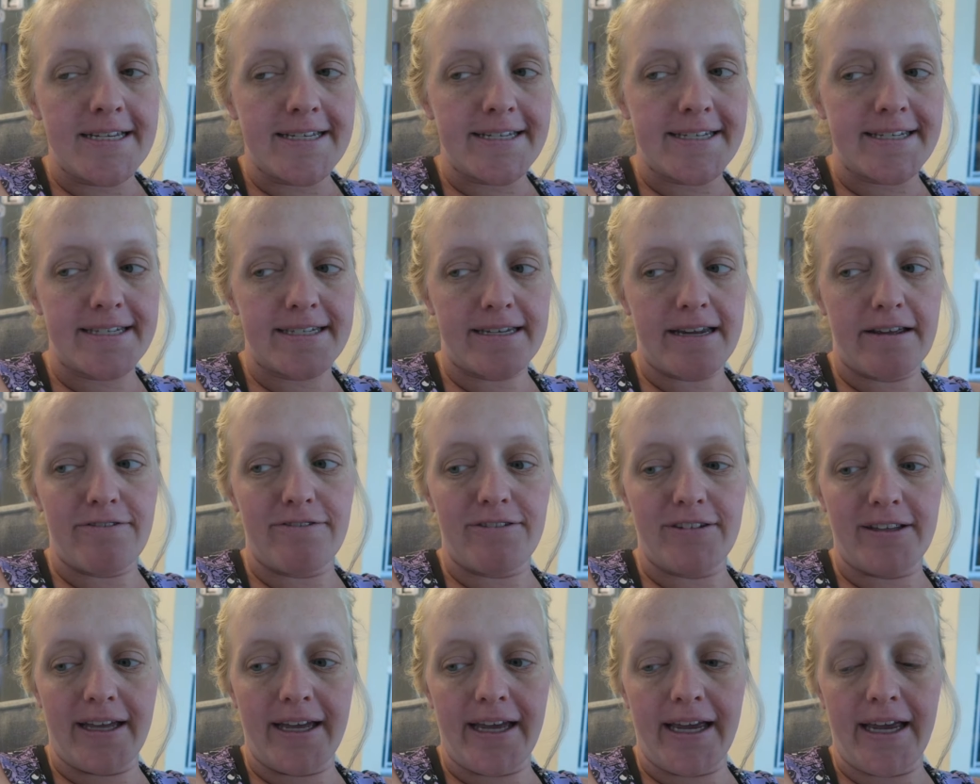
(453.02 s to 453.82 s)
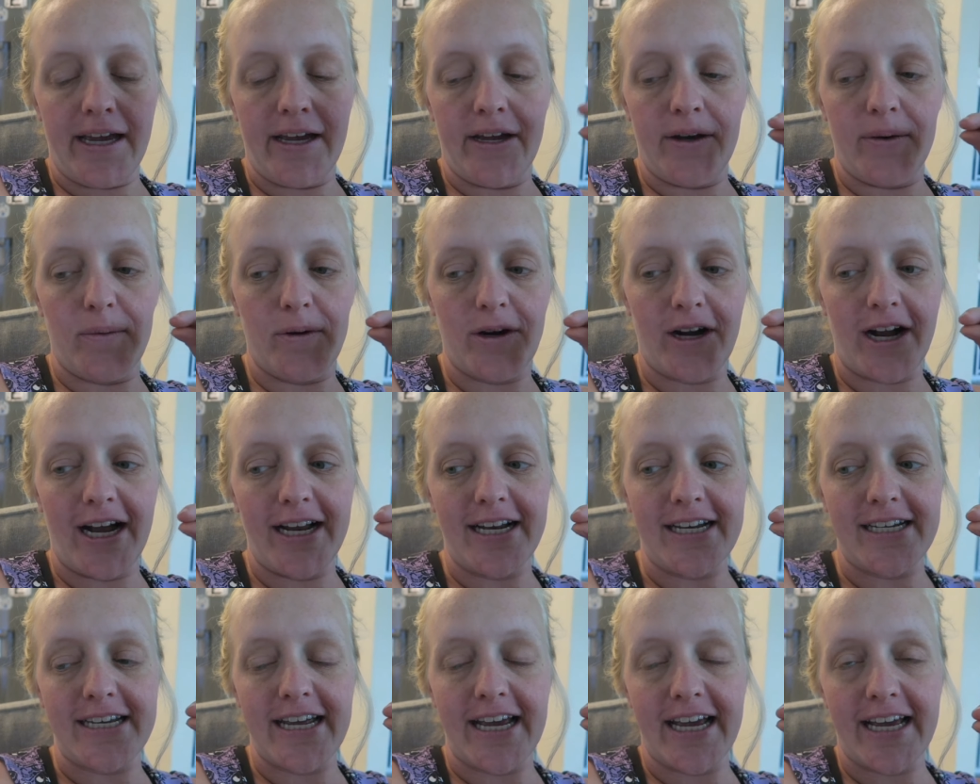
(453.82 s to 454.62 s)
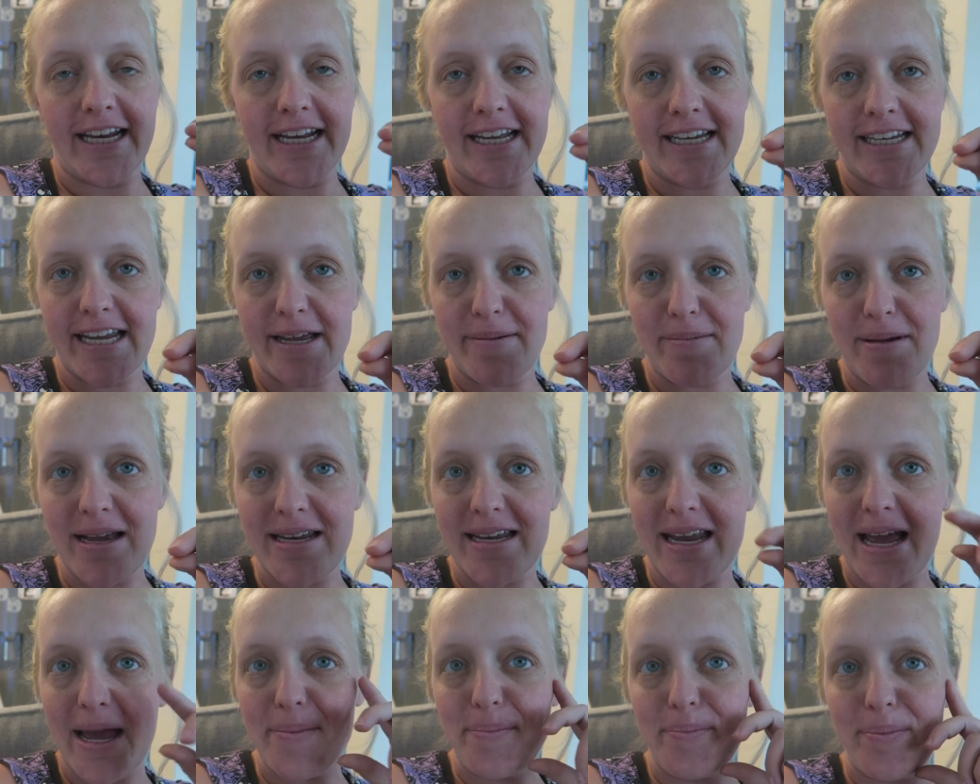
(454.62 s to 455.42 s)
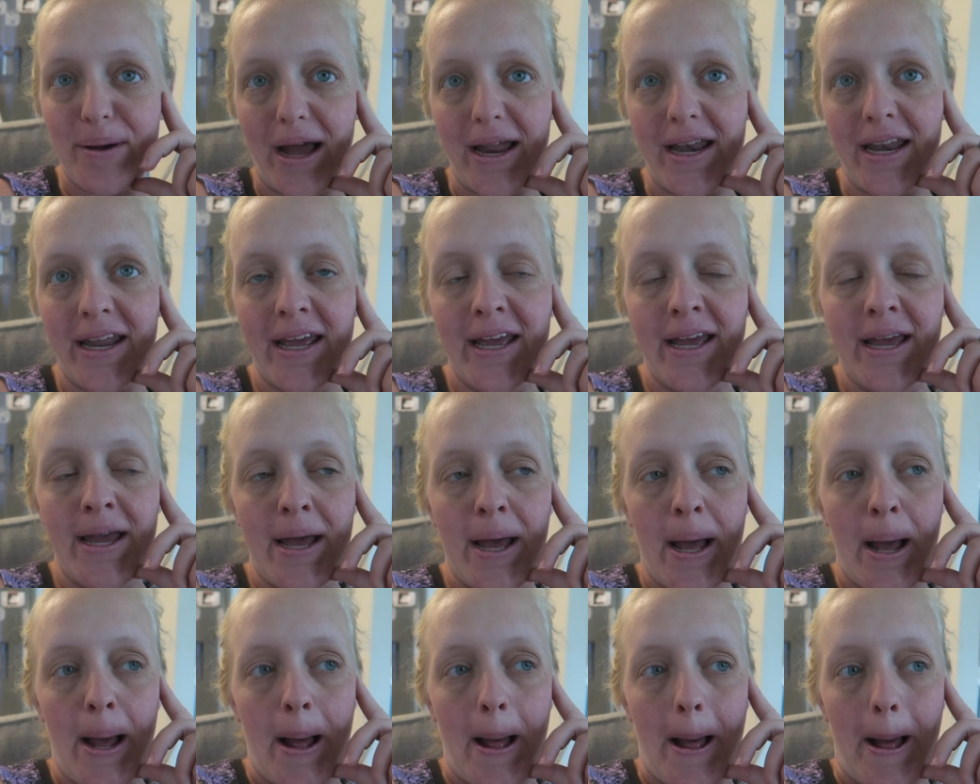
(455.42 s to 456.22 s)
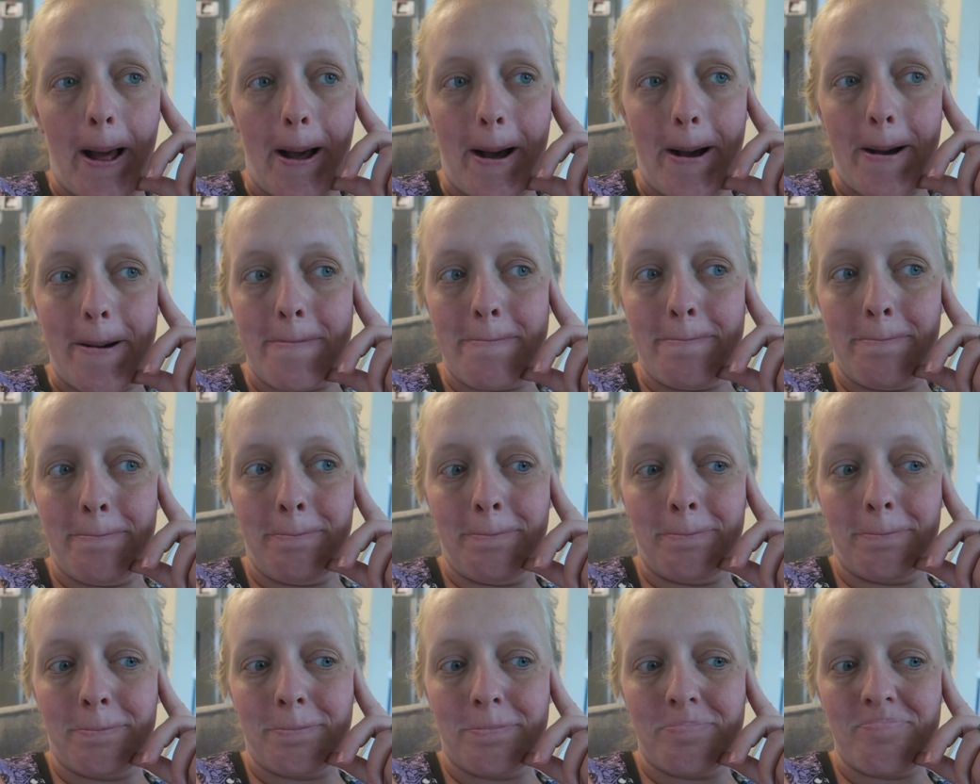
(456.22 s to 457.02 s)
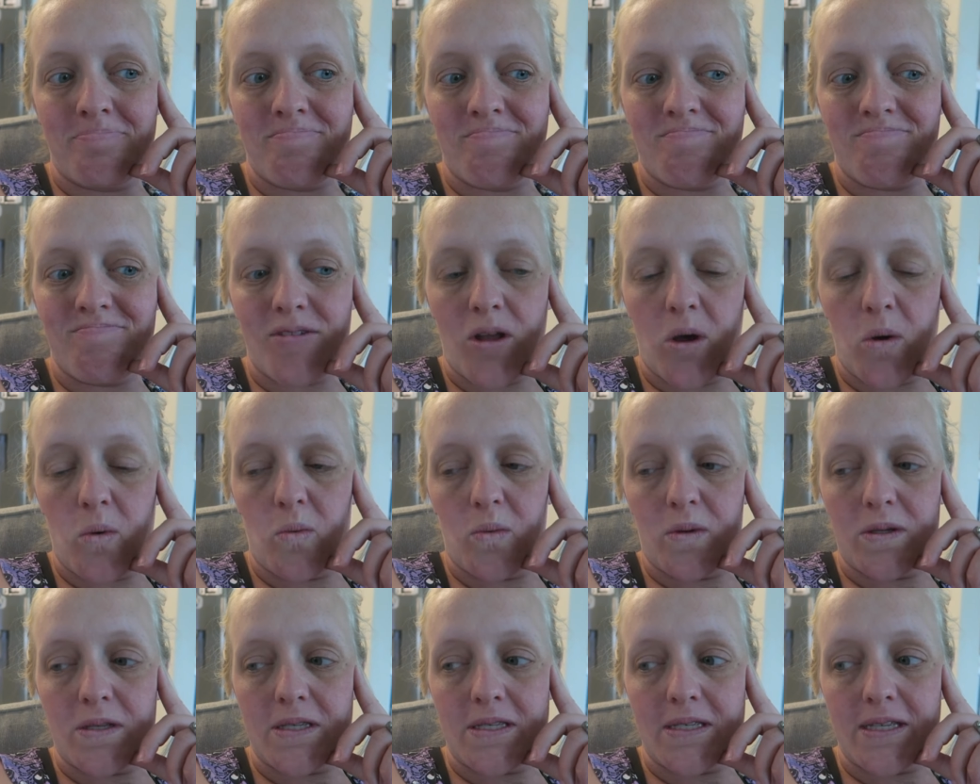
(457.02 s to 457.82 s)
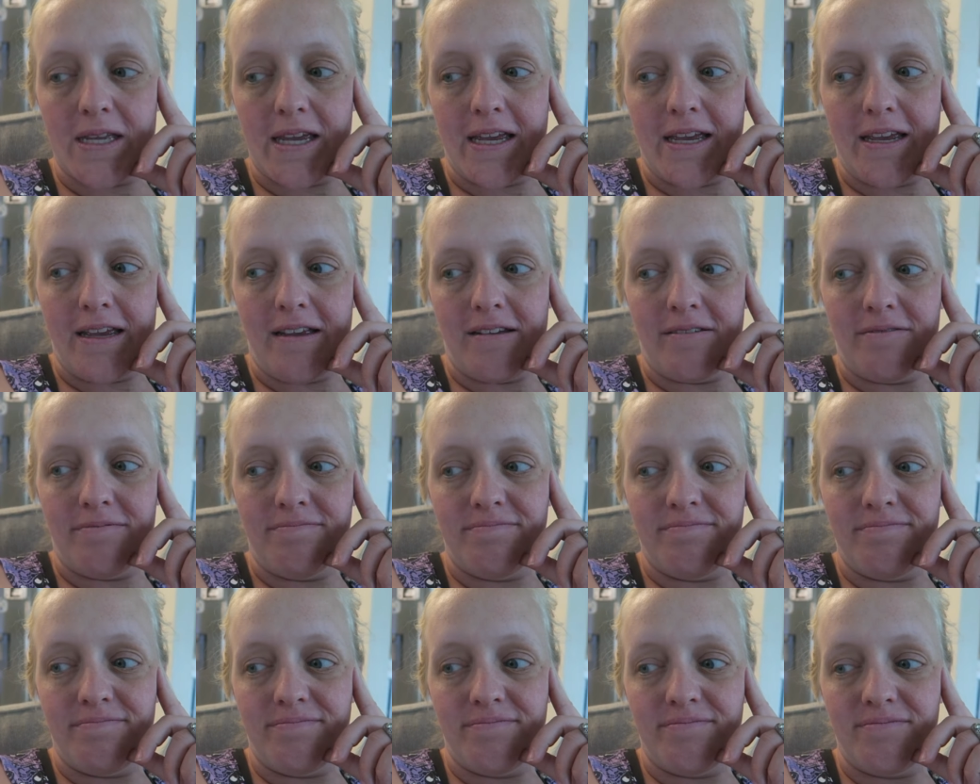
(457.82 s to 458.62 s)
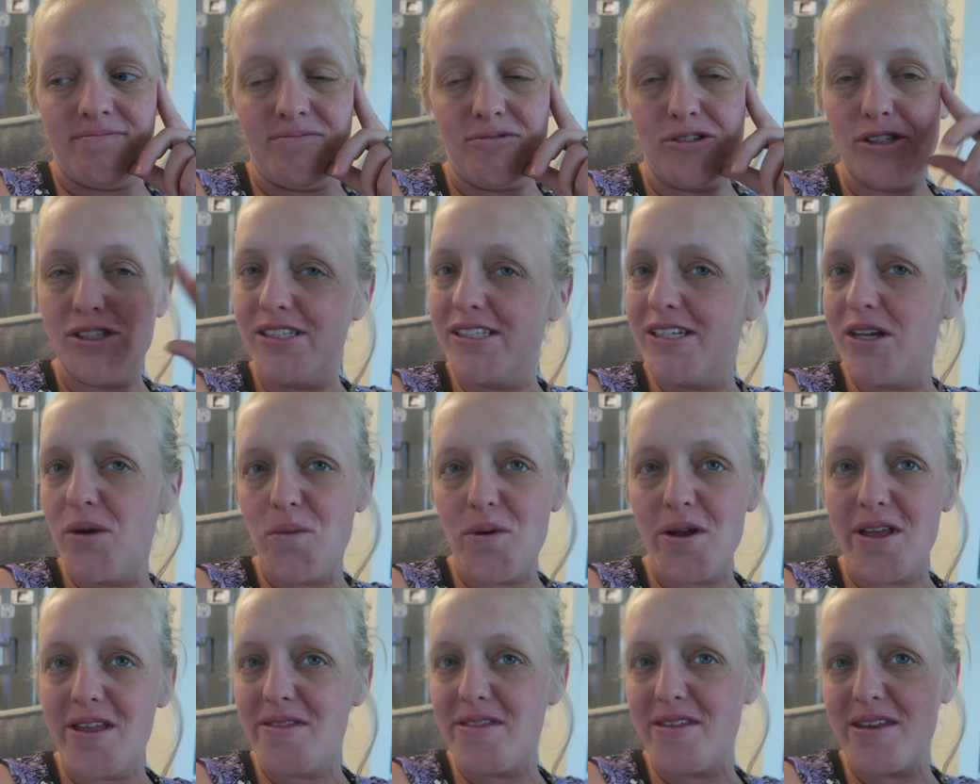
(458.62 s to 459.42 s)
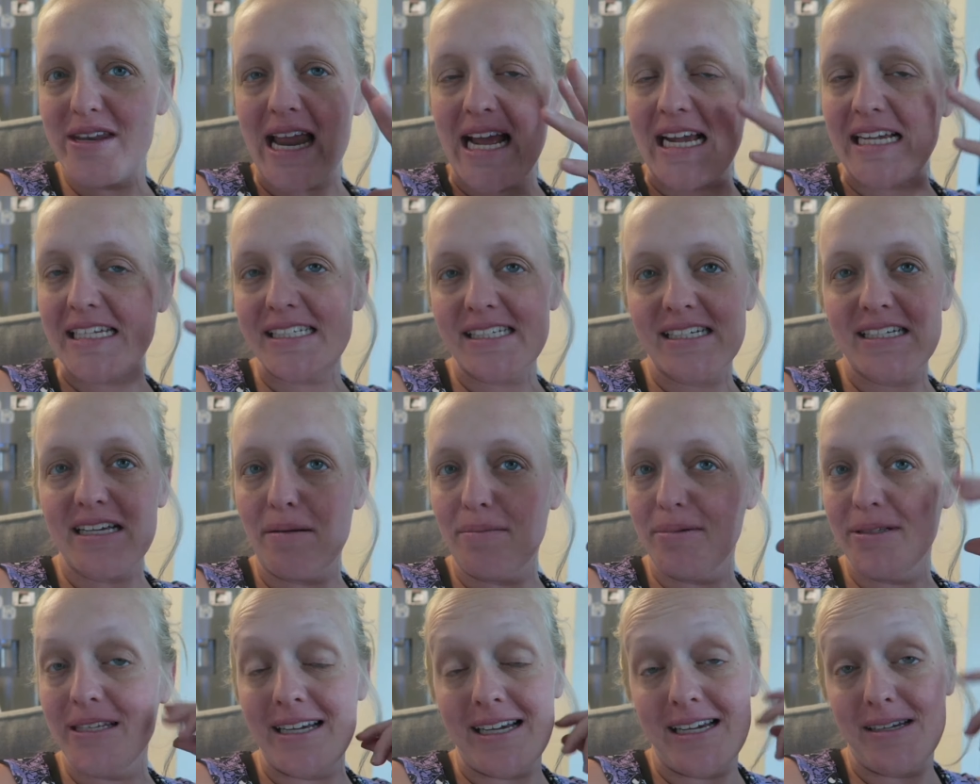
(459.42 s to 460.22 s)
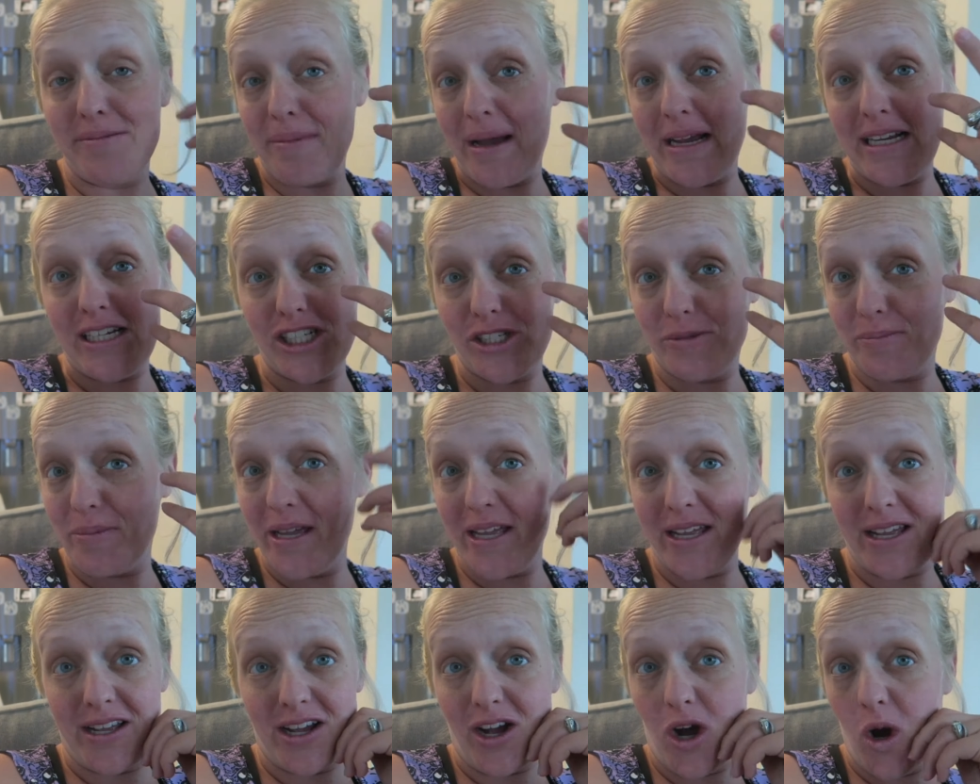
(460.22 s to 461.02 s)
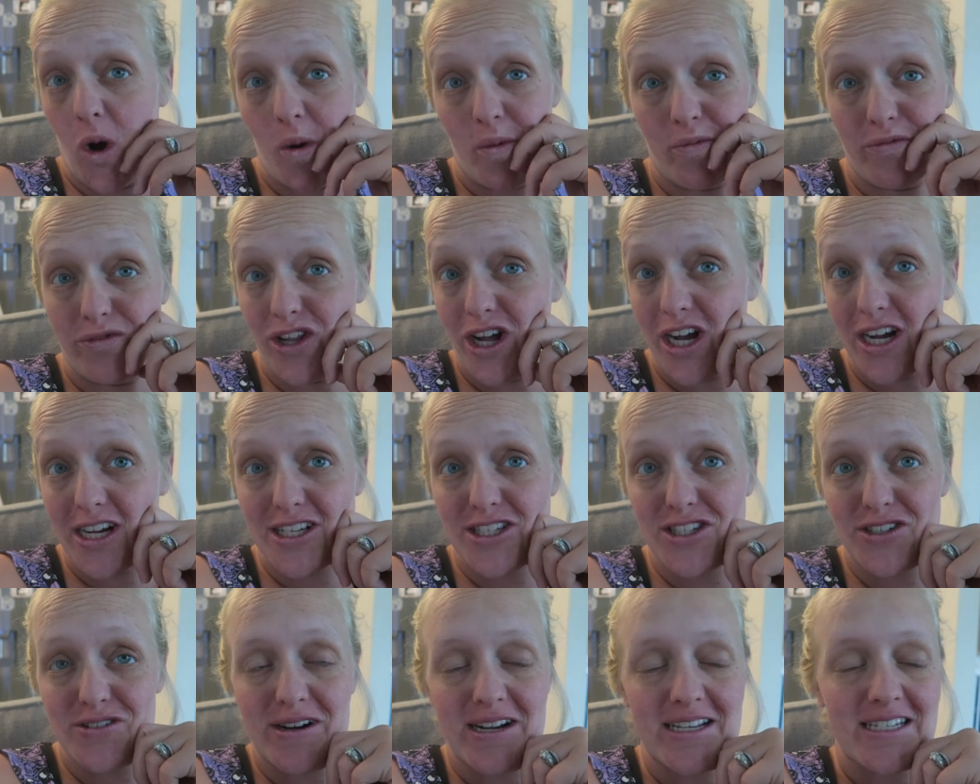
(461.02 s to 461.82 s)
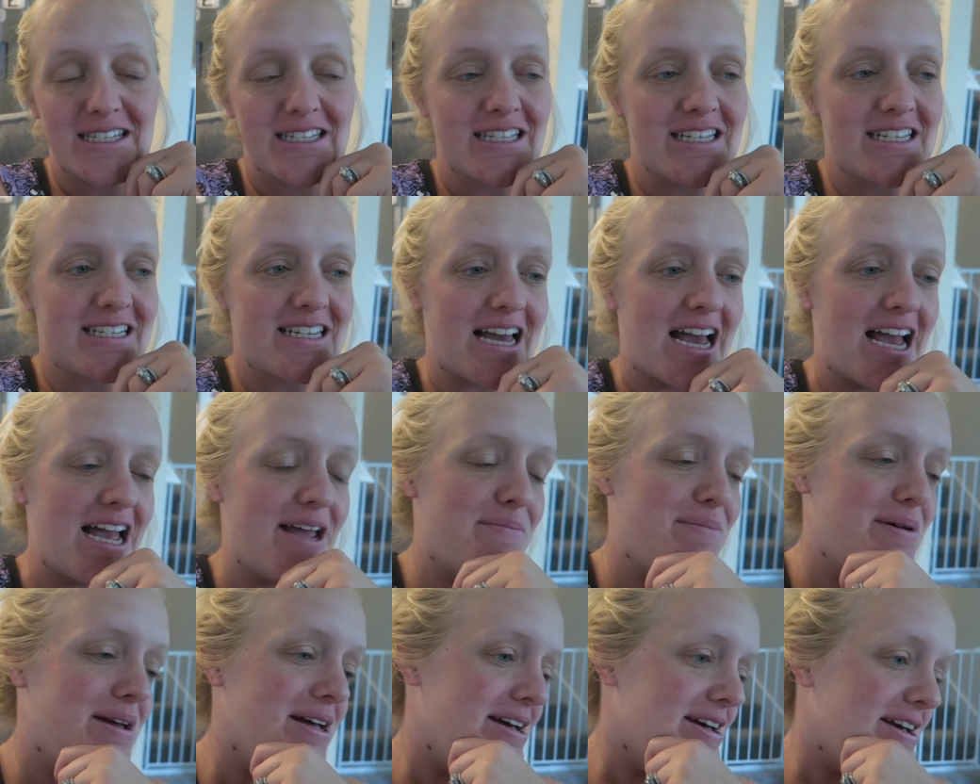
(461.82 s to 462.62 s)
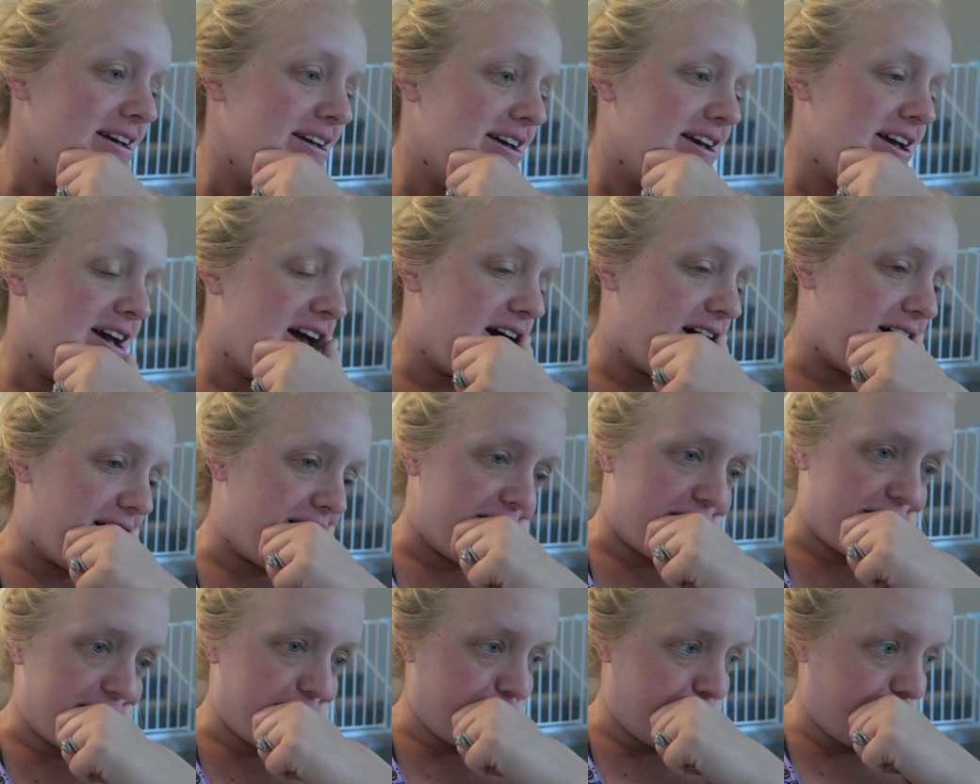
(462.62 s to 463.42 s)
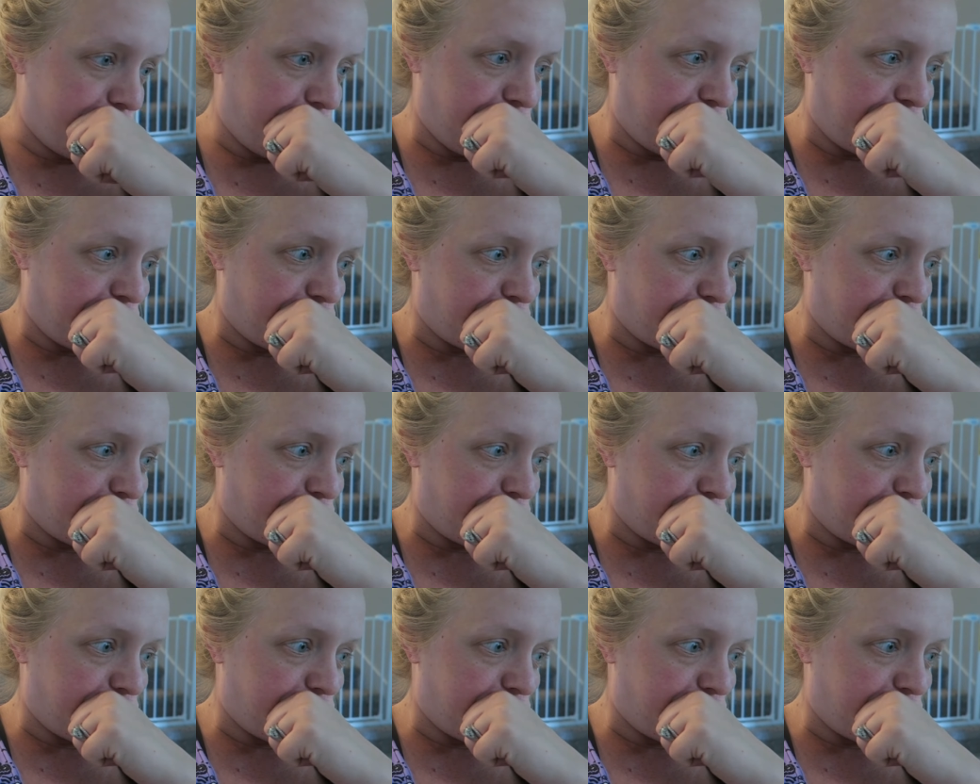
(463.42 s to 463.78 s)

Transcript: sniffly. We're kind of taking it day by day, but um, we'll see. We'll see what the next couple days, it might just be home vlogs the rest of the time. Um,